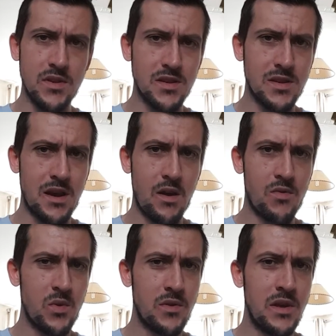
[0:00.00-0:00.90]
to start
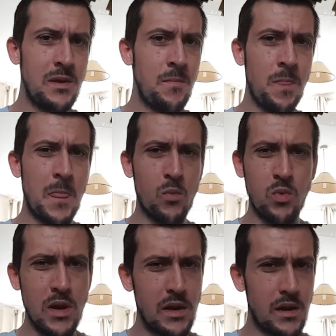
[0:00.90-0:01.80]
off with. A
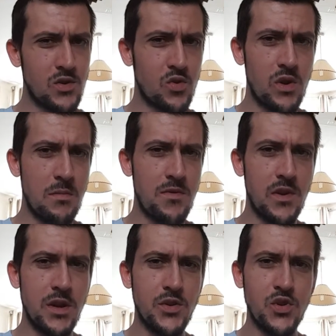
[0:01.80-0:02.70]
really nice creamy
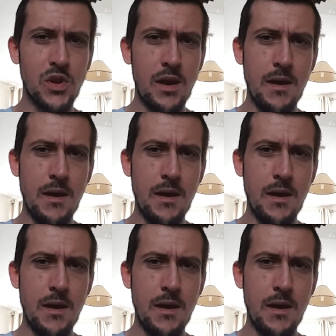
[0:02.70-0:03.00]
finish.